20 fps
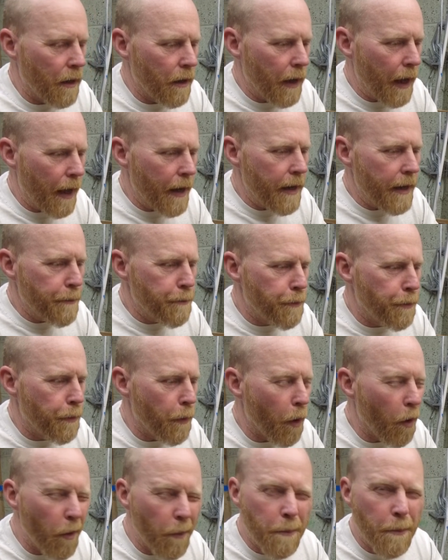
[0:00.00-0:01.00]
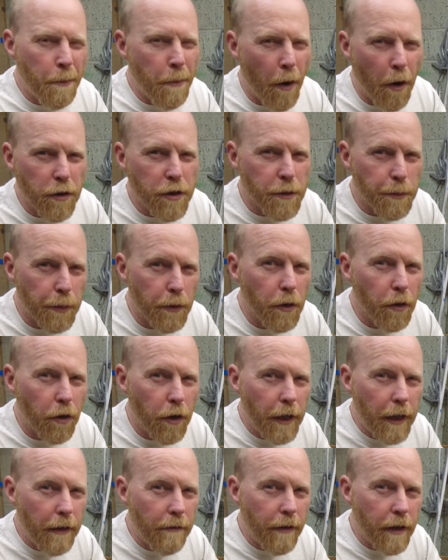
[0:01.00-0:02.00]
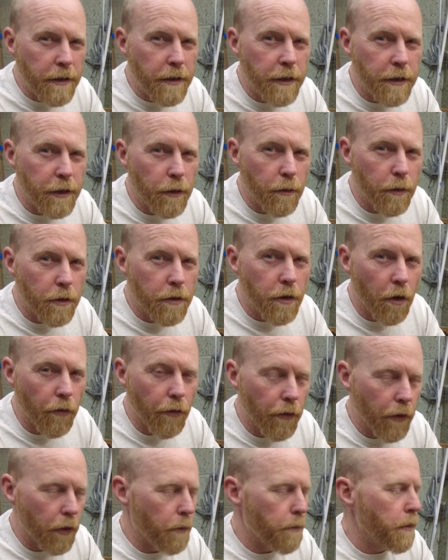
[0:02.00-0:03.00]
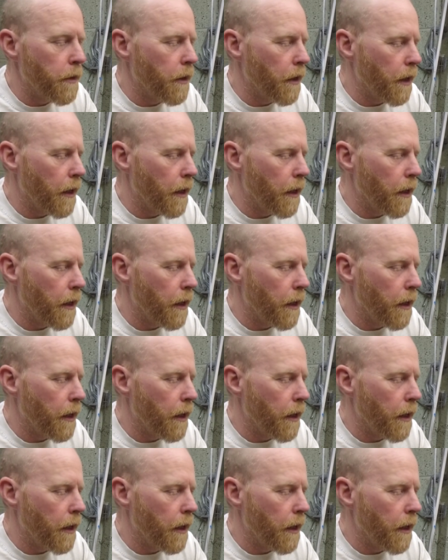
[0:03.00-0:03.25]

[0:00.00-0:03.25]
any possible oily residue that's on them.